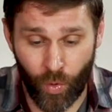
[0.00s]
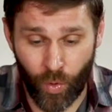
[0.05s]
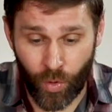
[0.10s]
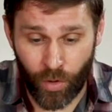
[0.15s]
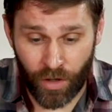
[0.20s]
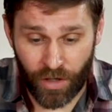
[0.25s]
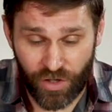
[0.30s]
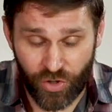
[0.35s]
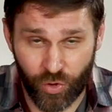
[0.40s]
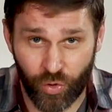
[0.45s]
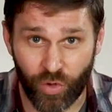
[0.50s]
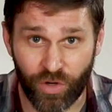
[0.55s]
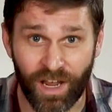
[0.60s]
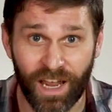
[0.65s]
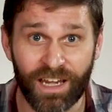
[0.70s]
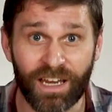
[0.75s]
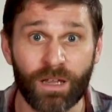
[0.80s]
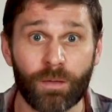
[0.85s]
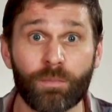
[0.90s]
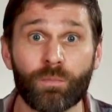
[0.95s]
or
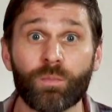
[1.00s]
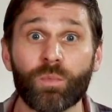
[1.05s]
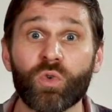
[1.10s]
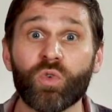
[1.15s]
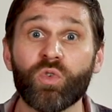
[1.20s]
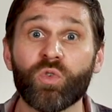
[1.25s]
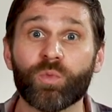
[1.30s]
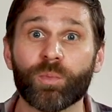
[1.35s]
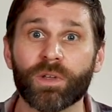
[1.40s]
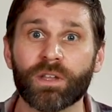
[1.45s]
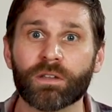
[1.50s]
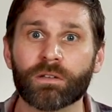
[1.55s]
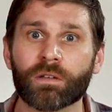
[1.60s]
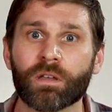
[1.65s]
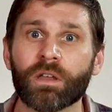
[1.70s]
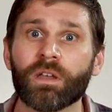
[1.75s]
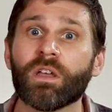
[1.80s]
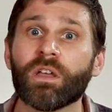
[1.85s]
creating movement.